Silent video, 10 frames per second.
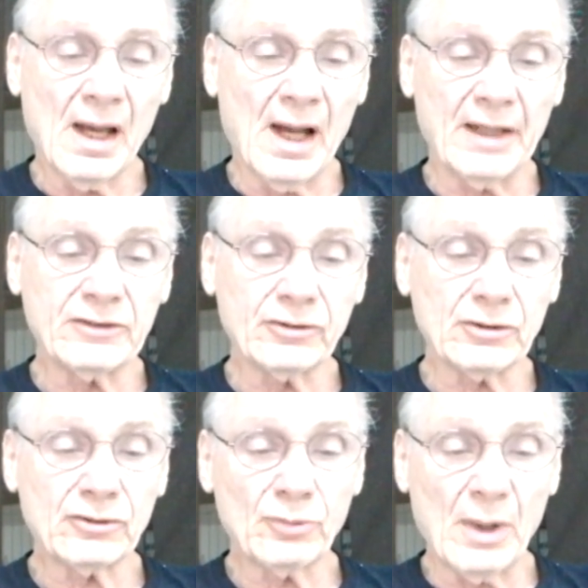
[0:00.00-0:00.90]
I
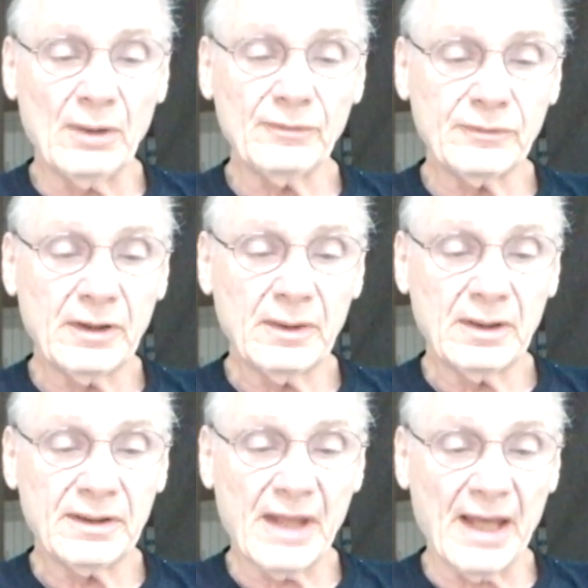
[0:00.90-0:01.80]
took twelfth,
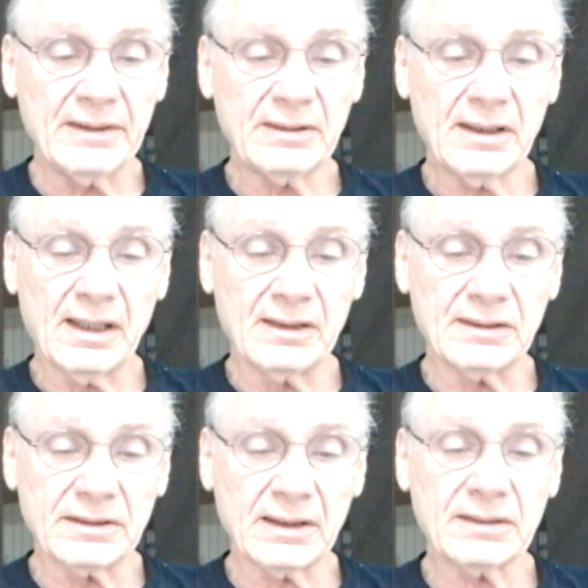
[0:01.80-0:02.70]
ninth, and
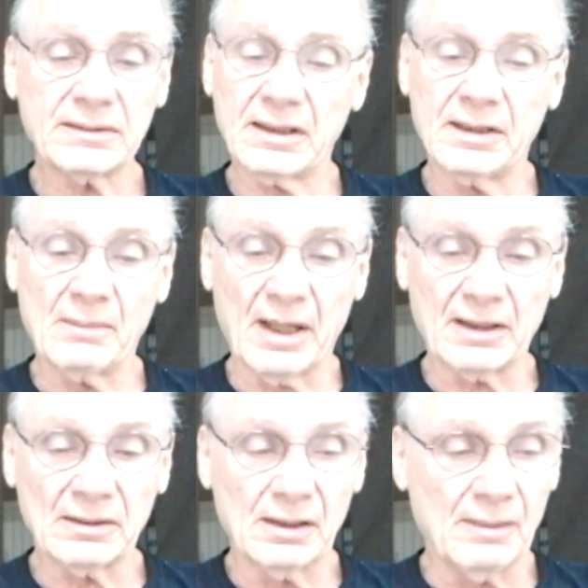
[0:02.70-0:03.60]
sixth in my
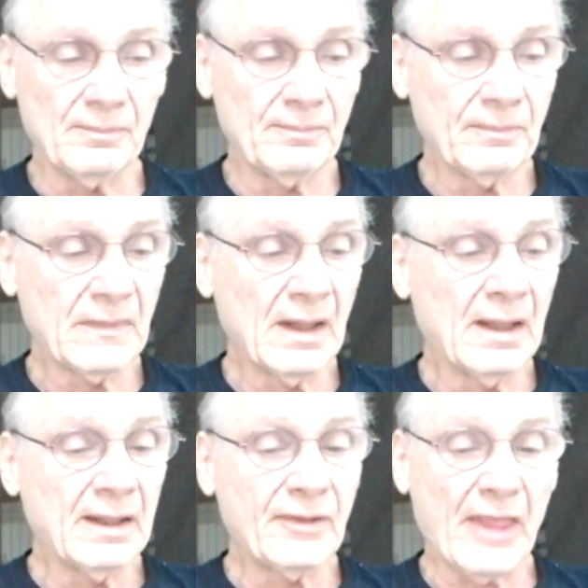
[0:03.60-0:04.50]
club.
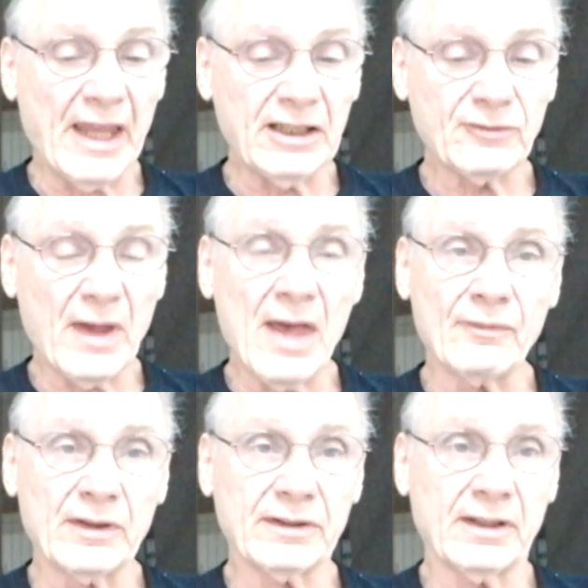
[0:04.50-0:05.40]
Thanks for
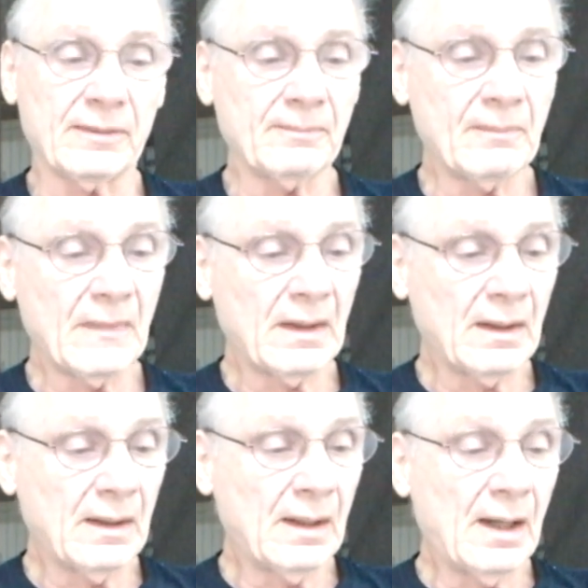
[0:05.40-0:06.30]
everything.
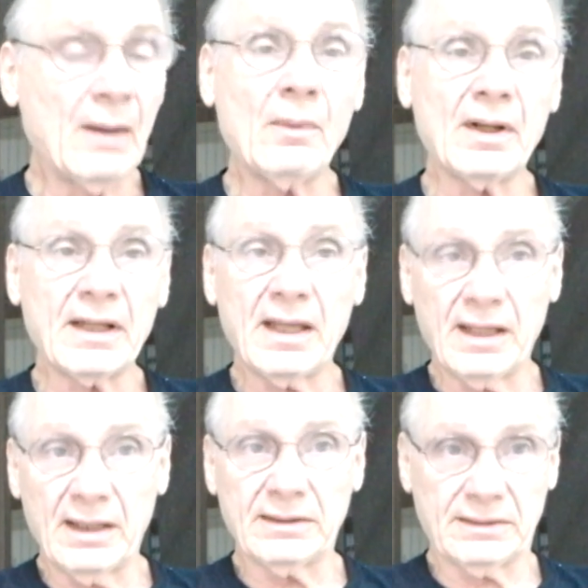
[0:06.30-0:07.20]
I want to
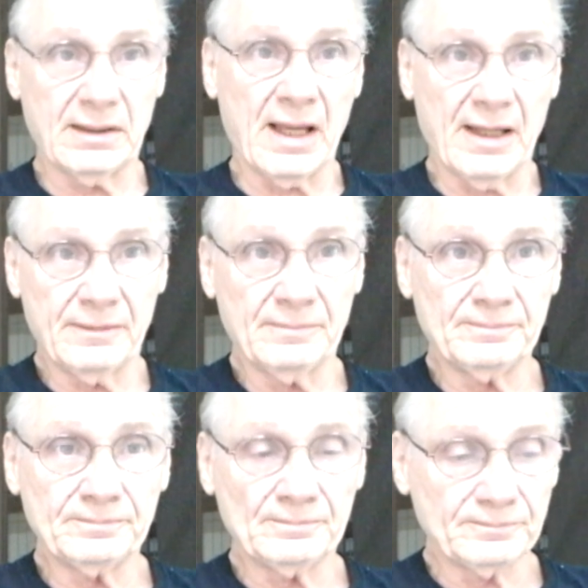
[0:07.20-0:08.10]
add to that,
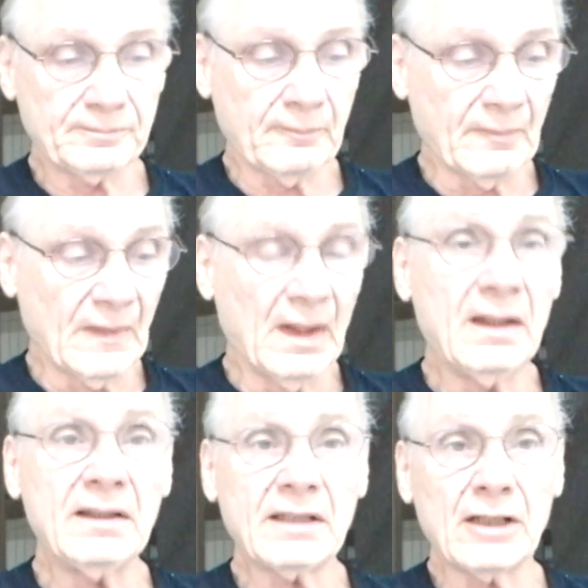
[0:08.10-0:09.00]

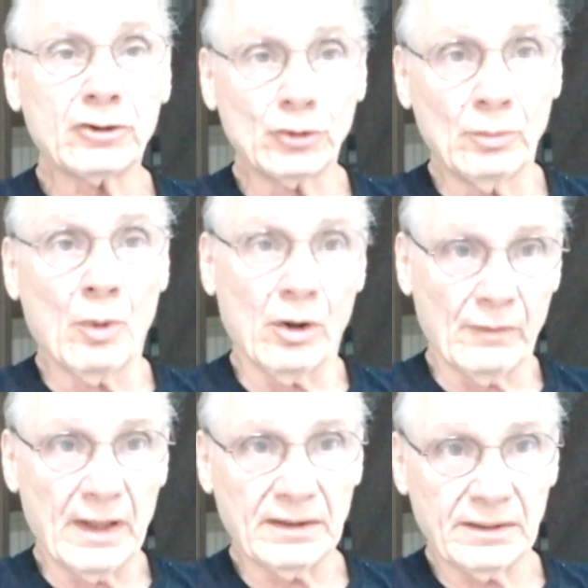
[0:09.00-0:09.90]
he's had two more
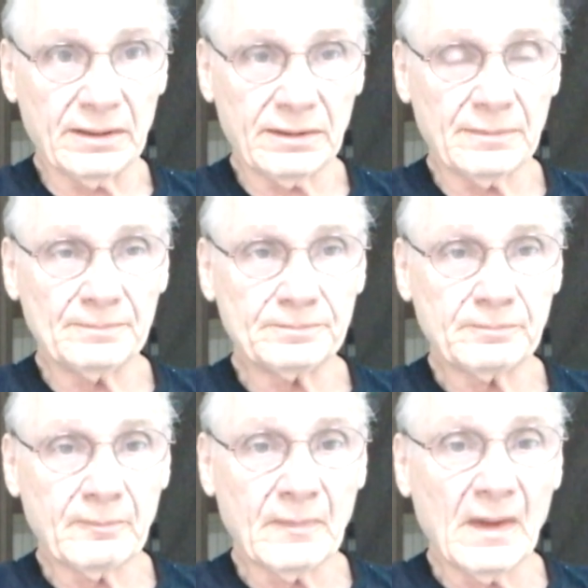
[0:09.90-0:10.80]
races.
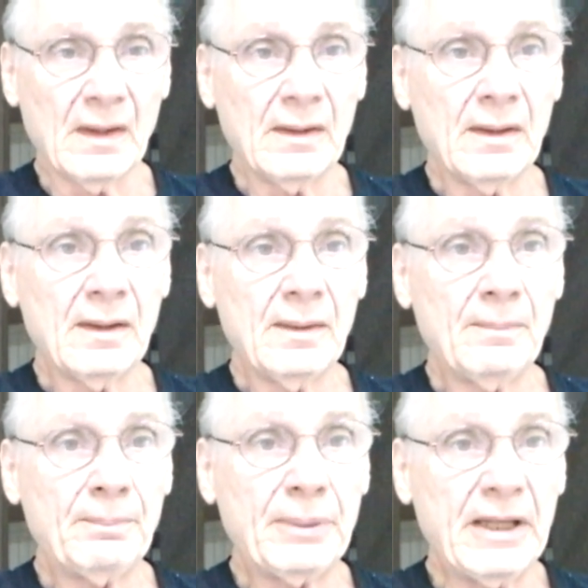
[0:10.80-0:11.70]

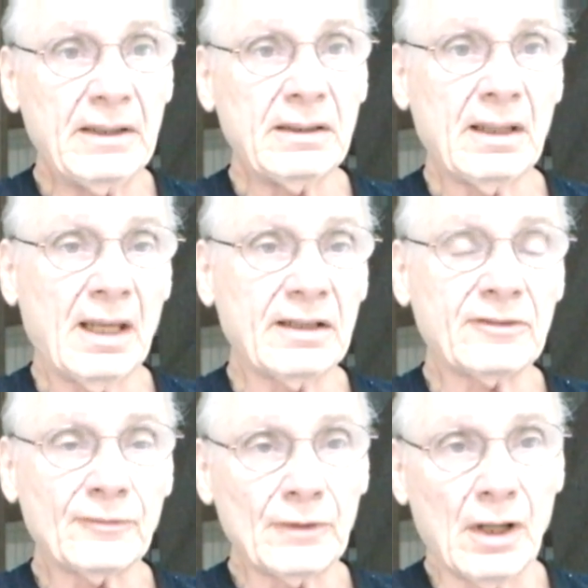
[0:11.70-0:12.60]
Pete has
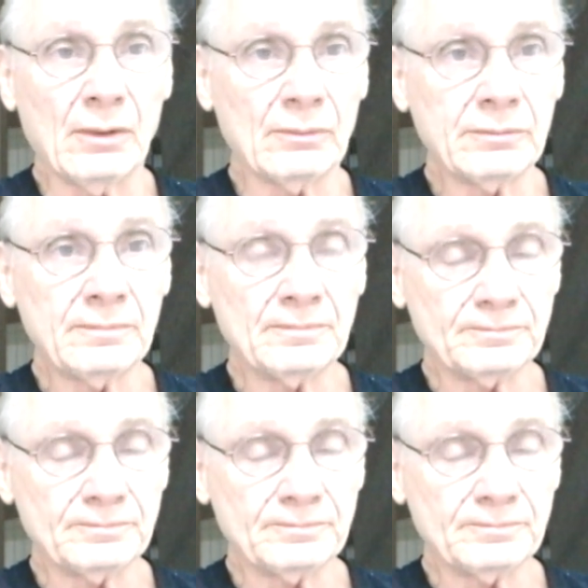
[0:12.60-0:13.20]
flown